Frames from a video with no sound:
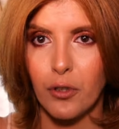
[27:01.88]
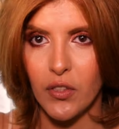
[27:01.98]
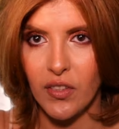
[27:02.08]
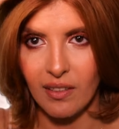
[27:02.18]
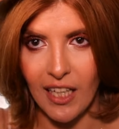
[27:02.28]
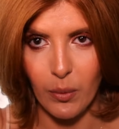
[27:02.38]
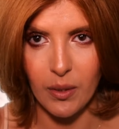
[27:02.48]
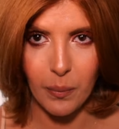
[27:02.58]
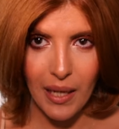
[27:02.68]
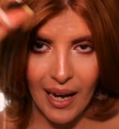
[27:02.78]
first thing that I would
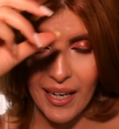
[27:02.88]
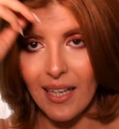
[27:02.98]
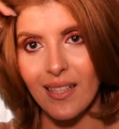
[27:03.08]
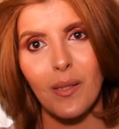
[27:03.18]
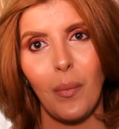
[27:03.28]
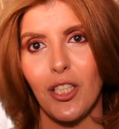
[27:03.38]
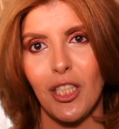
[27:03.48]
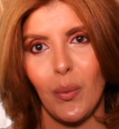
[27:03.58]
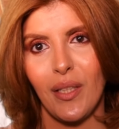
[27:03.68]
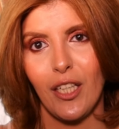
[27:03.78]
apply,
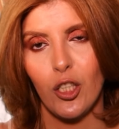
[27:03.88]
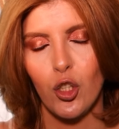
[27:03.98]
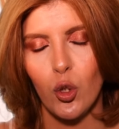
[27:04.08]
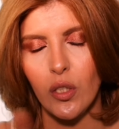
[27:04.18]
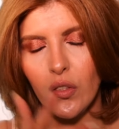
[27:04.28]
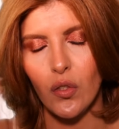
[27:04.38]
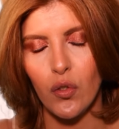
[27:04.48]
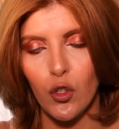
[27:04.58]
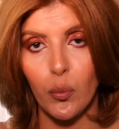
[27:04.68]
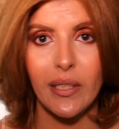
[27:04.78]
especially when the hair is short.
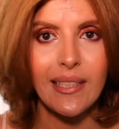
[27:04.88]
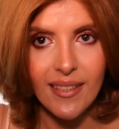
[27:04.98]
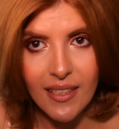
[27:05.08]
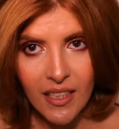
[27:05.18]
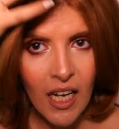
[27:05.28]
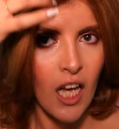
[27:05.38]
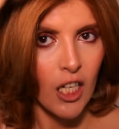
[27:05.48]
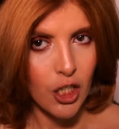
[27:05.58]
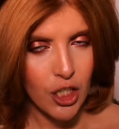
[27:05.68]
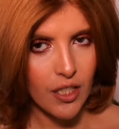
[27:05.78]
Super easy.
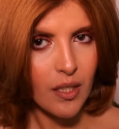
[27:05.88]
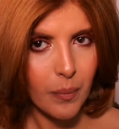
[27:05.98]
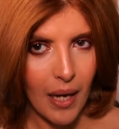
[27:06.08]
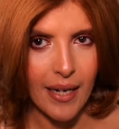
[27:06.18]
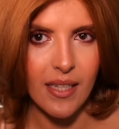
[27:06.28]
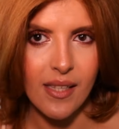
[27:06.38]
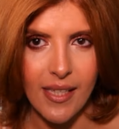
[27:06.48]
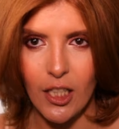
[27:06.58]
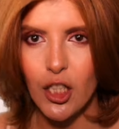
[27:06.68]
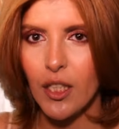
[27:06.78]
Just apply it in
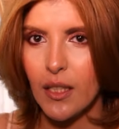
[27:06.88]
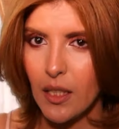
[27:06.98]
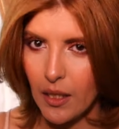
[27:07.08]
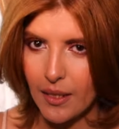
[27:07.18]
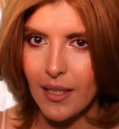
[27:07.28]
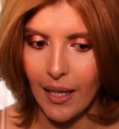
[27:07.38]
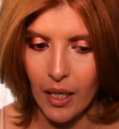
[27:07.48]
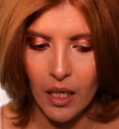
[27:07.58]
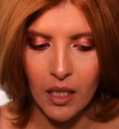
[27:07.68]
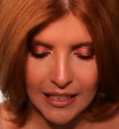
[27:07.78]
section until it's
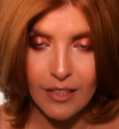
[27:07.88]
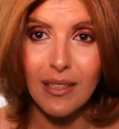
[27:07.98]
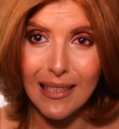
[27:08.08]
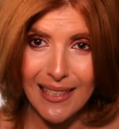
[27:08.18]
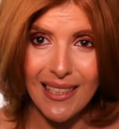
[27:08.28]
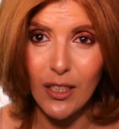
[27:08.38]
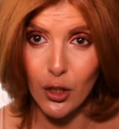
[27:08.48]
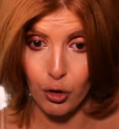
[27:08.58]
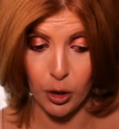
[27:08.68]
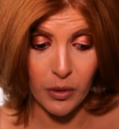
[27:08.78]
like evenly
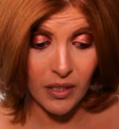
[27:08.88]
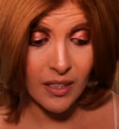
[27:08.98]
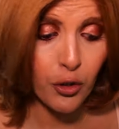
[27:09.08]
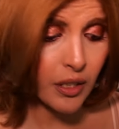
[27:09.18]
distributed. You